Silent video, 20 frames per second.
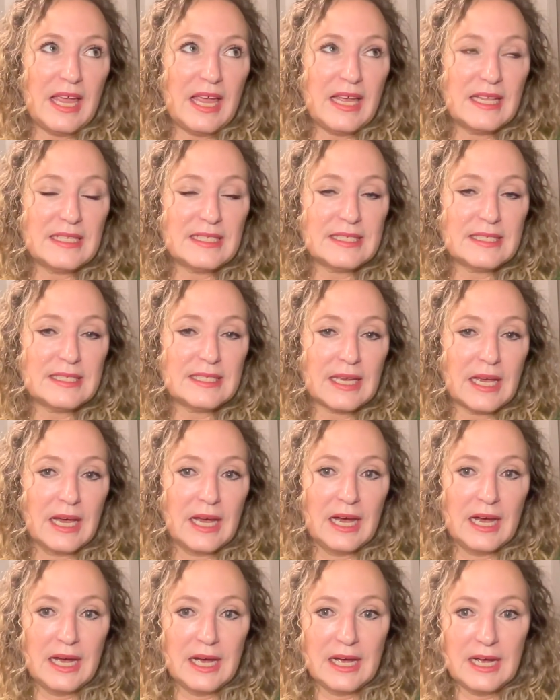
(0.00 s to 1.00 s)
it's
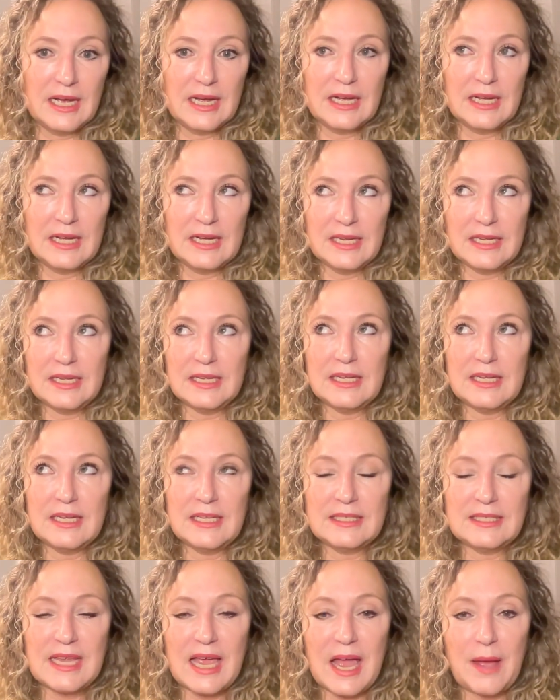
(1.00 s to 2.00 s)
uh
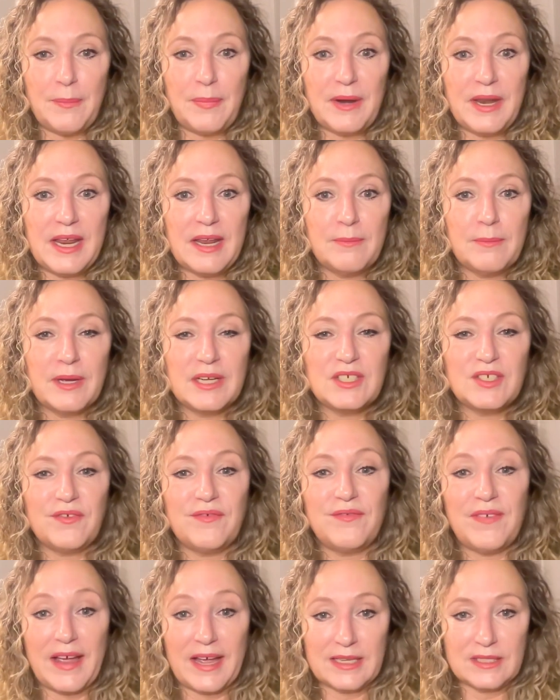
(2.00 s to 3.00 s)
it's happening much
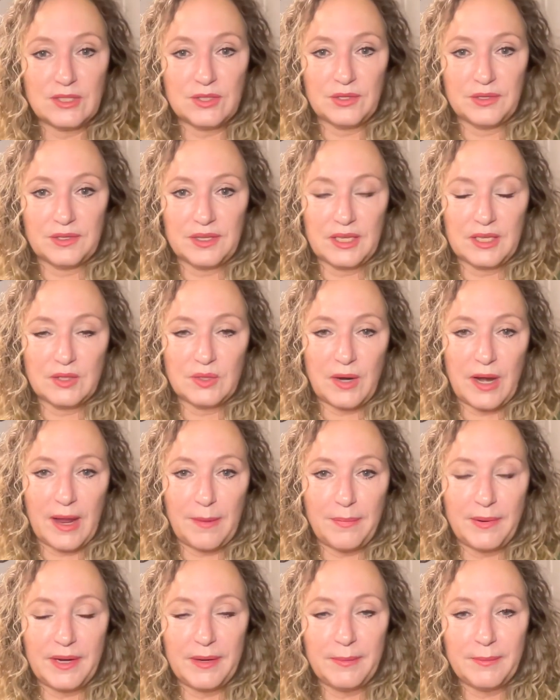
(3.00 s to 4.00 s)
faster things are
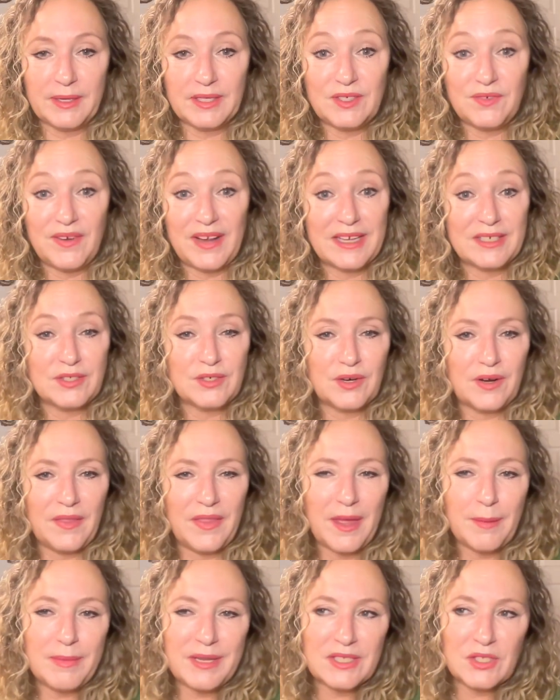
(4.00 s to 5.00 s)
happening much faster and
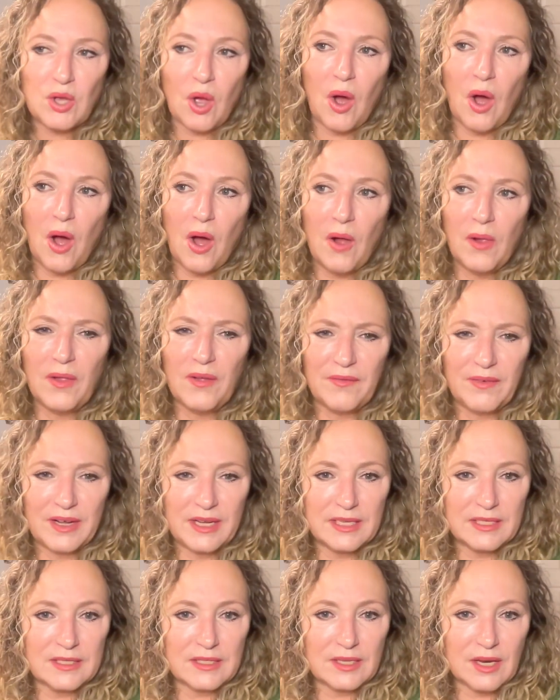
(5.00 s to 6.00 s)
that means all of
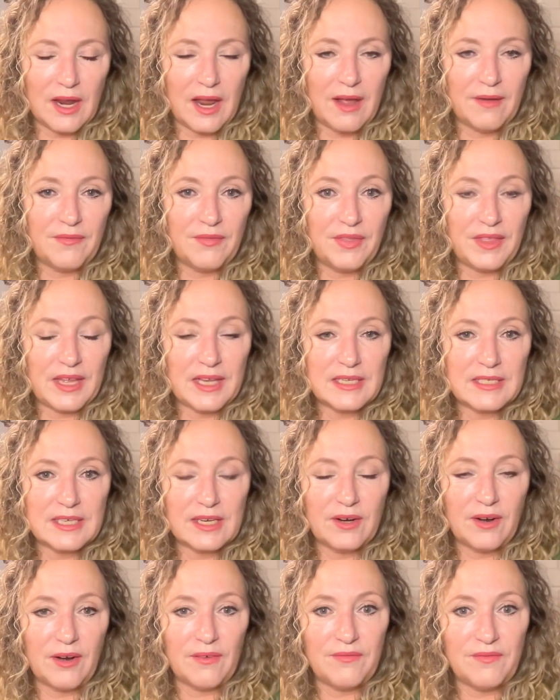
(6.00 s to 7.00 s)
us have things
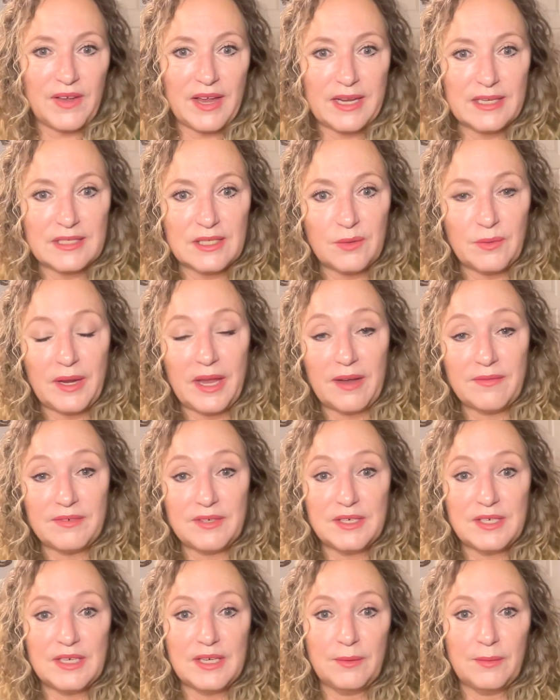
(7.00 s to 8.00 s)
in our face that we have
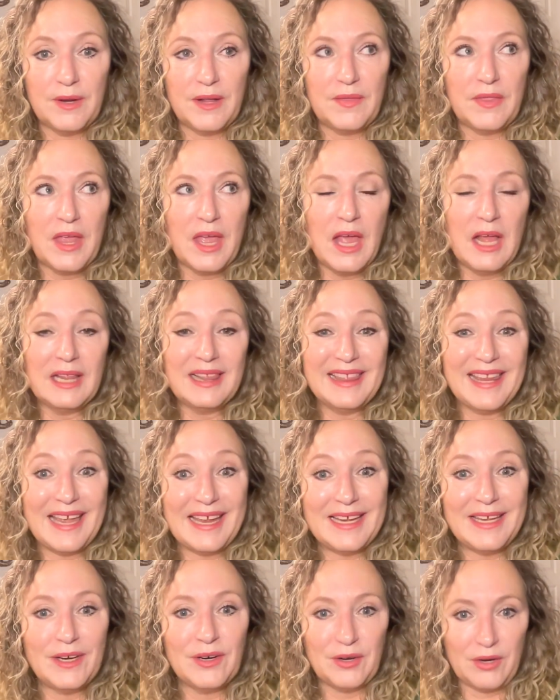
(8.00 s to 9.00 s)
to deal with
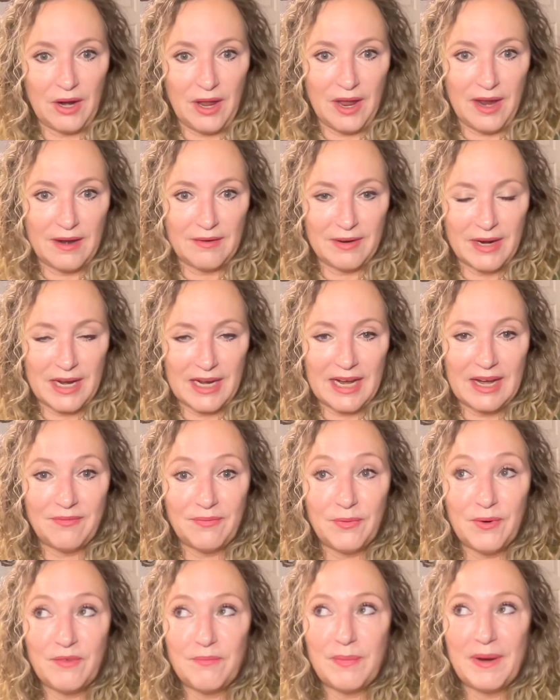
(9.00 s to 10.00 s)
like it or not right
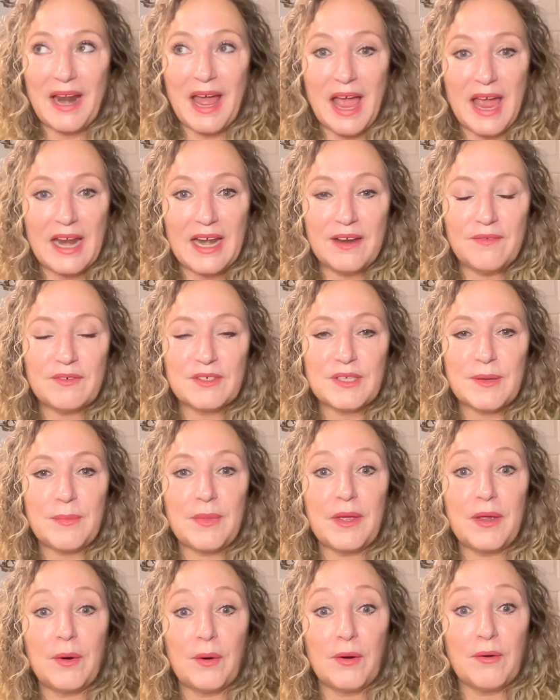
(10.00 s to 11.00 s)
if we've been hiding from
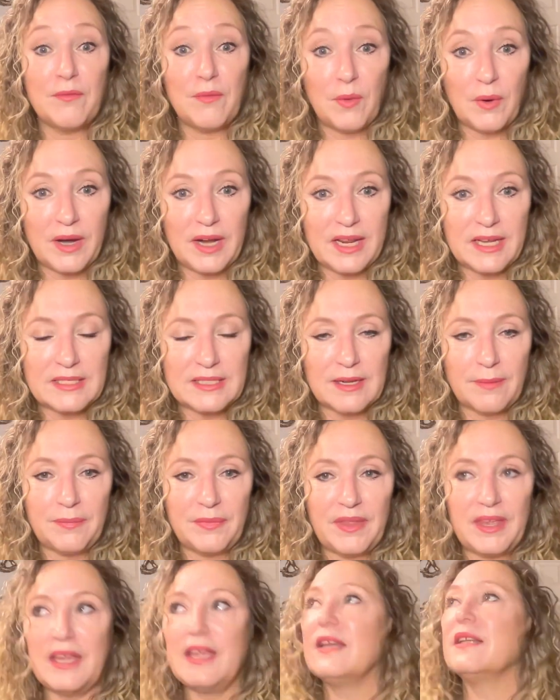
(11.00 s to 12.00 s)
something or avoiding
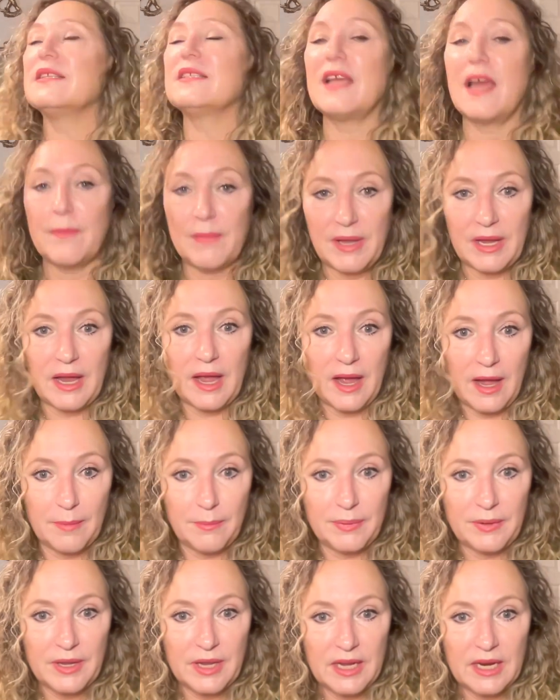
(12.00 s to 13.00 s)
something it's coming
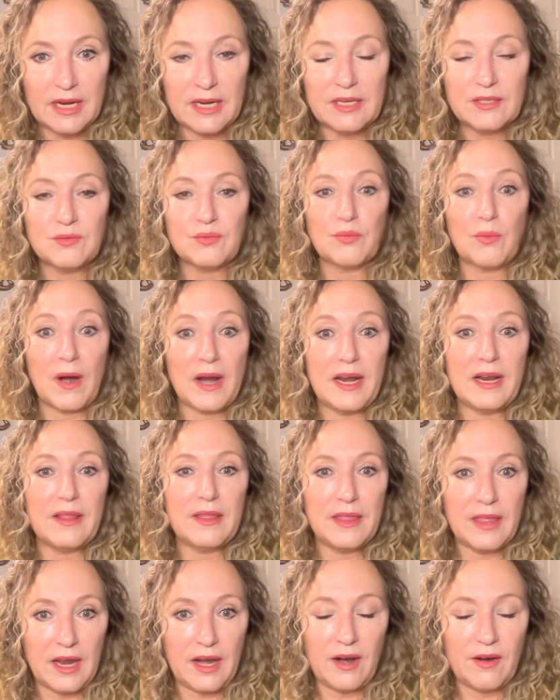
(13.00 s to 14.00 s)
up it is right
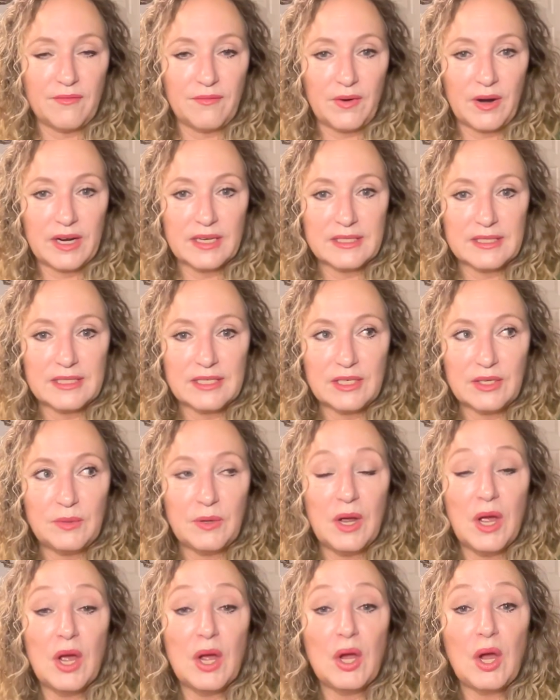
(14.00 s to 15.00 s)
there for us
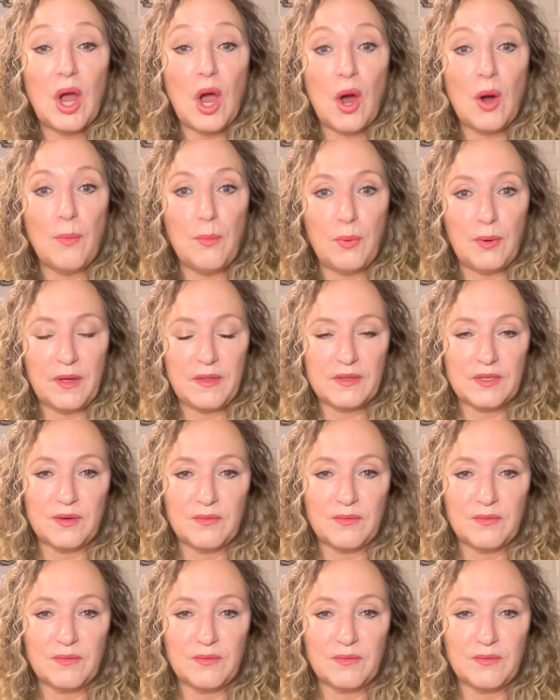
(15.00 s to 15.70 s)
to cope with.